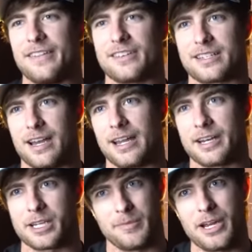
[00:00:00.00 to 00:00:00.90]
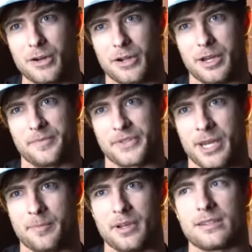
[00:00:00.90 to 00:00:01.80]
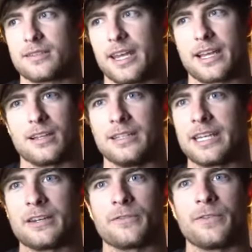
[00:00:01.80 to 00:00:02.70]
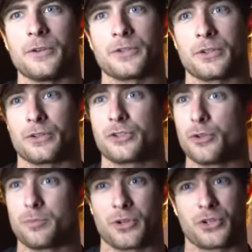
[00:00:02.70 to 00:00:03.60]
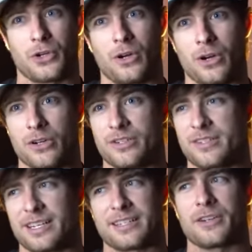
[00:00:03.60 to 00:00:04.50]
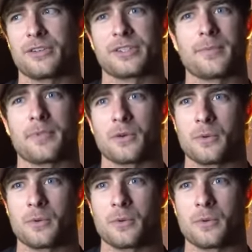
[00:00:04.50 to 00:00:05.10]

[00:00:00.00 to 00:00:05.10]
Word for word: and this guy in a Camaro comes up. It's like Linkenfelter supercharged, 600-something